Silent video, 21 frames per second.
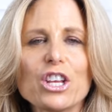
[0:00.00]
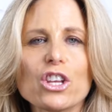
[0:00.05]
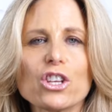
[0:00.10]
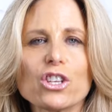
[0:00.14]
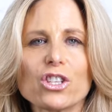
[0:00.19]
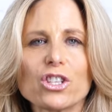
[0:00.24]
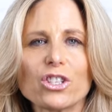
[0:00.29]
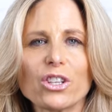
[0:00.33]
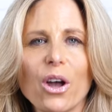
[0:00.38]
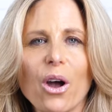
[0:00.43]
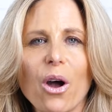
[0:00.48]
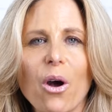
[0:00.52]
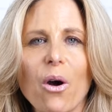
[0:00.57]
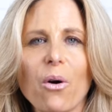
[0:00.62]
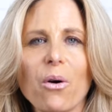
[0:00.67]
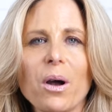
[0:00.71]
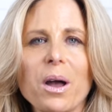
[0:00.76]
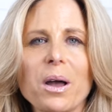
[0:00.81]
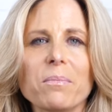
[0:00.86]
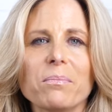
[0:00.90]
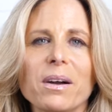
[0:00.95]

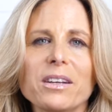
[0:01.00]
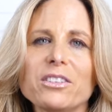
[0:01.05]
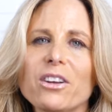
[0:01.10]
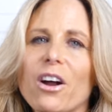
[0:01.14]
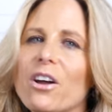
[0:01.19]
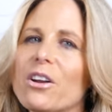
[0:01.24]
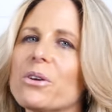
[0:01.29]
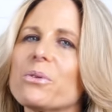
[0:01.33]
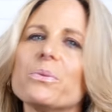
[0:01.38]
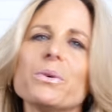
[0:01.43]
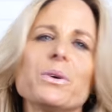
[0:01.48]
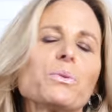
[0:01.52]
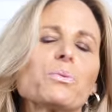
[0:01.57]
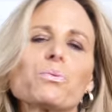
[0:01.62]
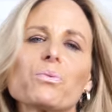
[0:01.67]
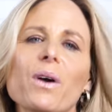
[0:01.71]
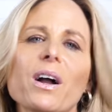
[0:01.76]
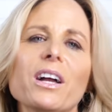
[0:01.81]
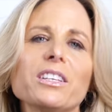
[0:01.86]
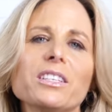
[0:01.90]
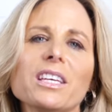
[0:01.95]
So my daughter would
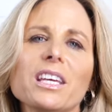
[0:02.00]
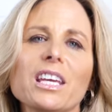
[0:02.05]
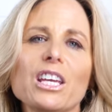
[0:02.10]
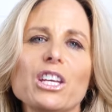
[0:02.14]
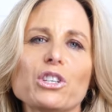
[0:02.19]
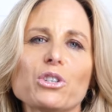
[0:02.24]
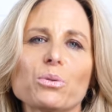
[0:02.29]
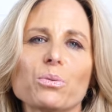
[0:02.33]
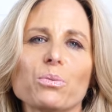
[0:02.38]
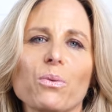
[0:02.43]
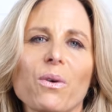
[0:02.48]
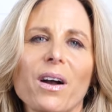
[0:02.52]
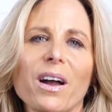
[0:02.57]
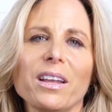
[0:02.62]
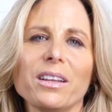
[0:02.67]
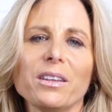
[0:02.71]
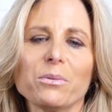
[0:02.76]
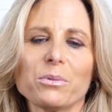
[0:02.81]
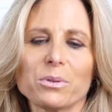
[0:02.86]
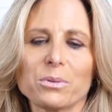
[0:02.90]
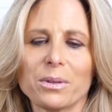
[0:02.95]
run to each
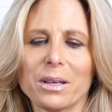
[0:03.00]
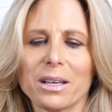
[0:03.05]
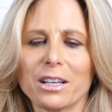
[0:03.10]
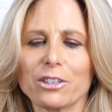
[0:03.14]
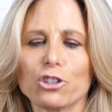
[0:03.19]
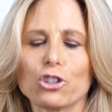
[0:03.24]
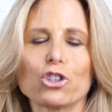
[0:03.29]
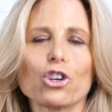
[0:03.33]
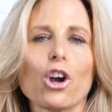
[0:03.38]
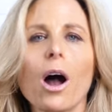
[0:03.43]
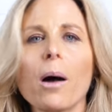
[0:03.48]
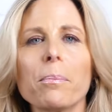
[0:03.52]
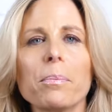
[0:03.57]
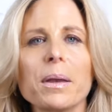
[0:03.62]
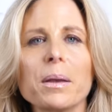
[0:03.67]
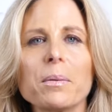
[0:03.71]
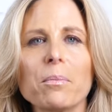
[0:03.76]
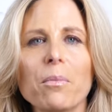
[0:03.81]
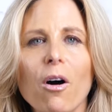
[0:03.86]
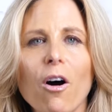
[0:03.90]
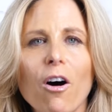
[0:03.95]
one. There was like a
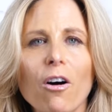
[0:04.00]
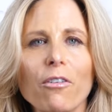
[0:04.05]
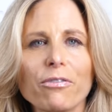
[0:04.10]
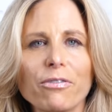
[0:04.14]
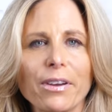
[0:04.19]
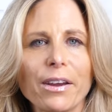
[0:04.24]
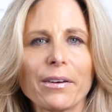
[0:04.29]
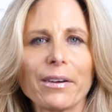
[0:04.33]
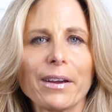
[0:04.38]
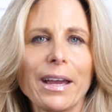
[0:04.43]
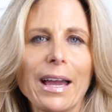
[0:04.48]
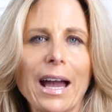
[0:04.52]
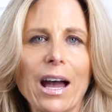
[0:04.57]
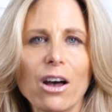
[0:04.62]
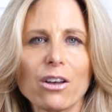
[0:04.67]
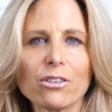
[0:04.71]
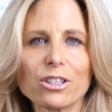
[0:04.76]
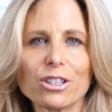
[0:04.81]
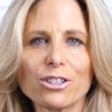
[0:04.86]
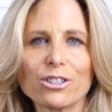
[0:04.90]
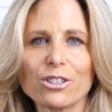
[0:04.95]
shopping mall fairy
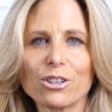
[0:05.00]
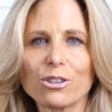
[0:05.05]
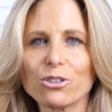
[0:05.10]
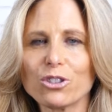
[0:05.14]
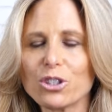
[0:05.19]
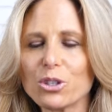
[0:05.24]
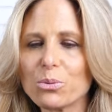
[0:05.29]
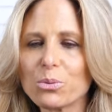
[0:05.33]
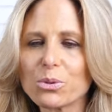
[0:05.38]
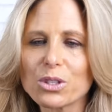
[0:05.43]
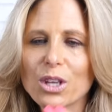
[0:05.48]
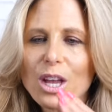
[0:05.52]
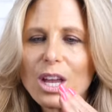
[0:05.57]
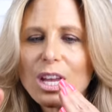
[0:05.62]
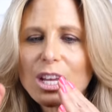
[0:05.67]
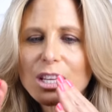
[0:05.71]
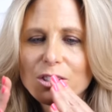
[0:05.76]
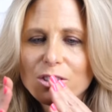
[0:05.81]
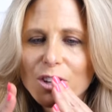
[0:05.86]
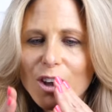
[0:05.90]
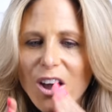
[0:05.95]
house. And so she was
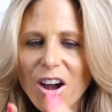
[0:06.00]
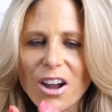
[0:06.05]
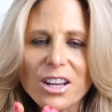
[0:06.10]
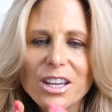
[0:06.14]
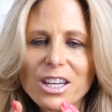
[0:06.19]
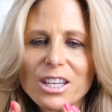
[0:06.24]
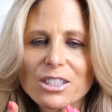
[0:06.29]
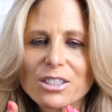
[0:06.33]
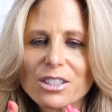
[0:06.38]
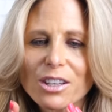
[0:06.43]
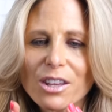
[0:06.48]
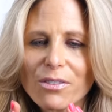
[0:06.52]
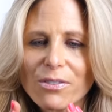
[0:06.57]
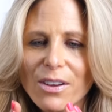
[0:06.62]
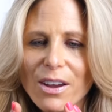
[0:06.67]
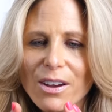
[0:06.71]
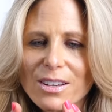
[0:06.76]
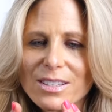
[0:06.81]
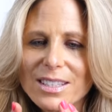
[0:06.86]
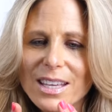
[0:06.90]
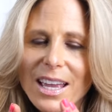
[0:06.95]
talking to the
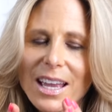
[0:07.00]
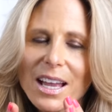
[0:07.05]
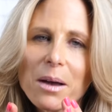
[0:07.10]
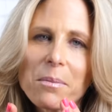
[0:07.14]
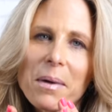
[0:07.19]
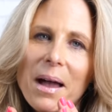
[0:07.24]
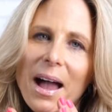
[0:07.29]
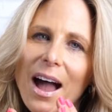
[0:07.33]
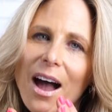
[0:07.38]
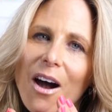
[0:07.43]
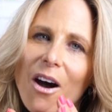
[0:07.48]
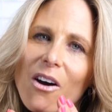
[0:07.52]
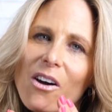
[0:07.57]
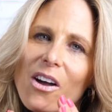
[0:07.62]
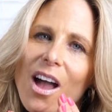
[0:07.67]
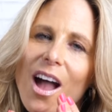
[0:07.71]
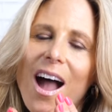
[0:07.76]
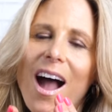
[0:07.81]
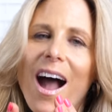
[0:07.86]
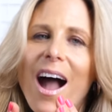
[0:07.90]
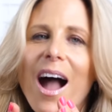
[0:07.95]
fairy saying, "Come out,
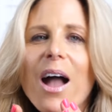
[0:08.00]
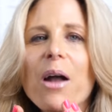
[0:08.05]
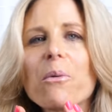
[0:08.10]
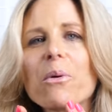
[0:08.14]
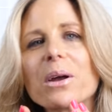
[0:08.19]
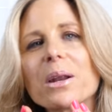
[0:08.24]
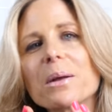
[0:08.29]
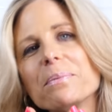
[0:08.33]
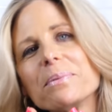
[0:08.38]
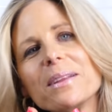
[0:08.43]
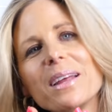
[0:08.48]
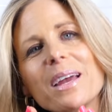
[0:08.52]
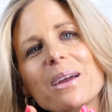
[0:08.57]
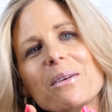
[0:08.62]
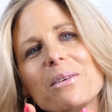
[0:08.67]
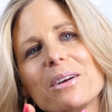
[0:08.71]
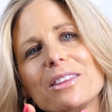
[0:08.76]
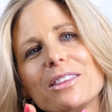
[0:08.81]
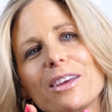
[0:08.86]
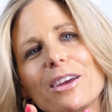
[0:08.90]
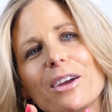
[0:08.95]
I want to play
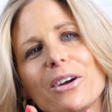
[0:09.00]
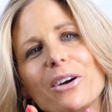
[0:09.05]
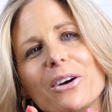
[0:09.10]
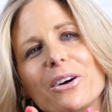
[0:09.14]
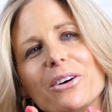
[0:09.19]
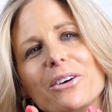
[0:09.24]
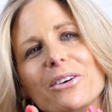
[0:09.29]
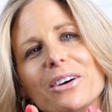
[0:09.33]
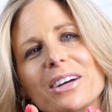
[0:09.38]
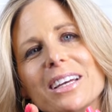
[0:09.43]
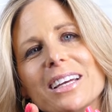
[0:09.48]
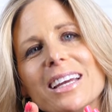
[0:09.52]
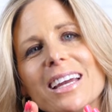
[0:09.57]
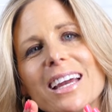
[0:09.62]
with you."